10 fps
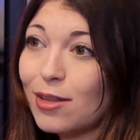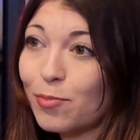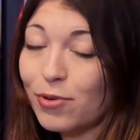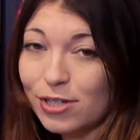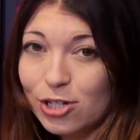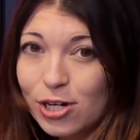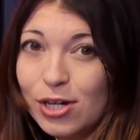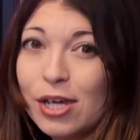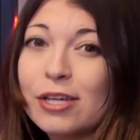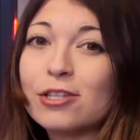the
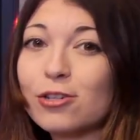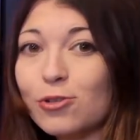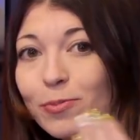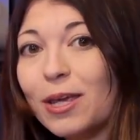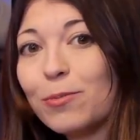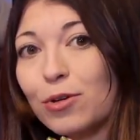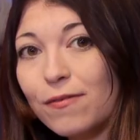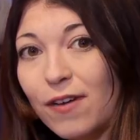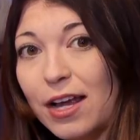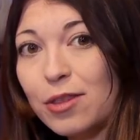printer. So you'll be able to
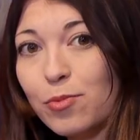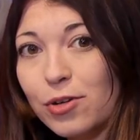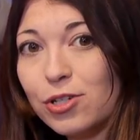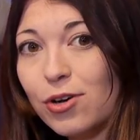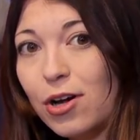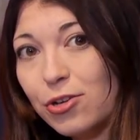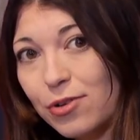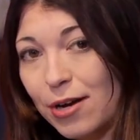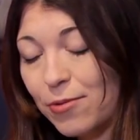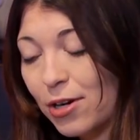find the printer on your
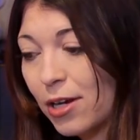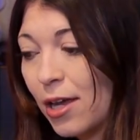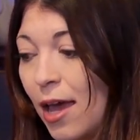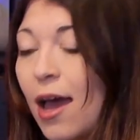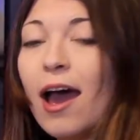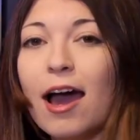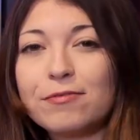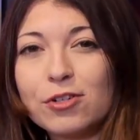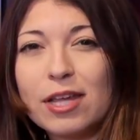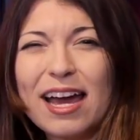network.
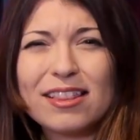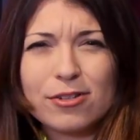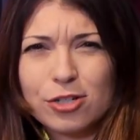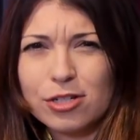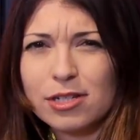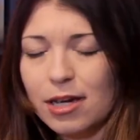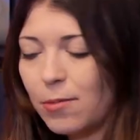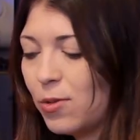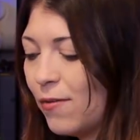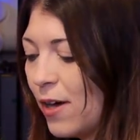After that, there's just a
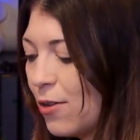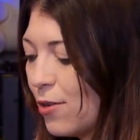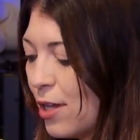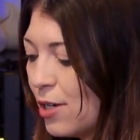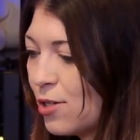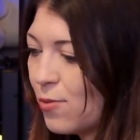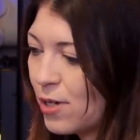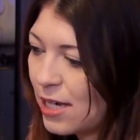couple of other things you want